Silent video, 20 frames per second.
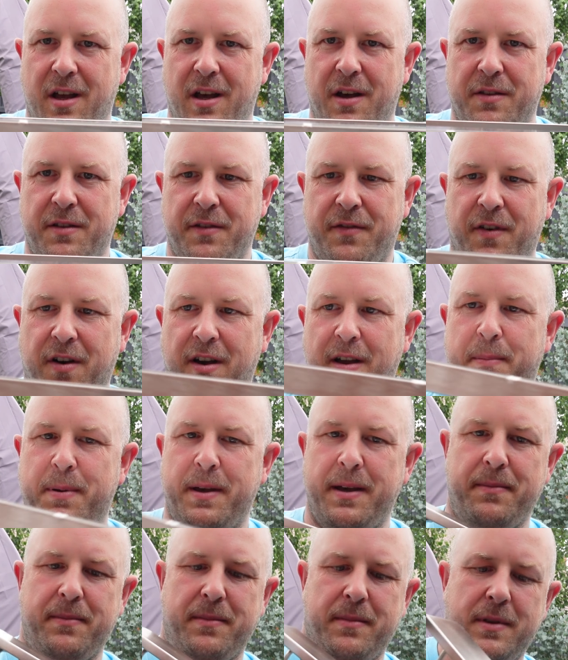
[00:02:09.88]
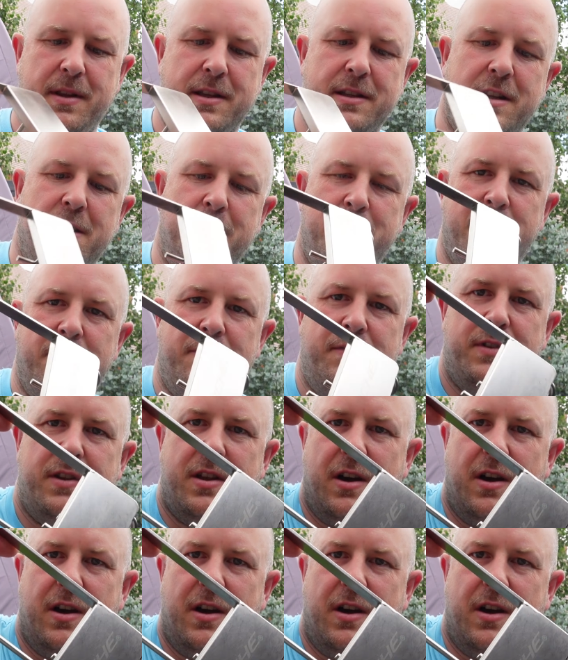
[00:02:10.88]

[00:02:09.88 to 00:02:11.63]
of the fire pit. There's a little bit of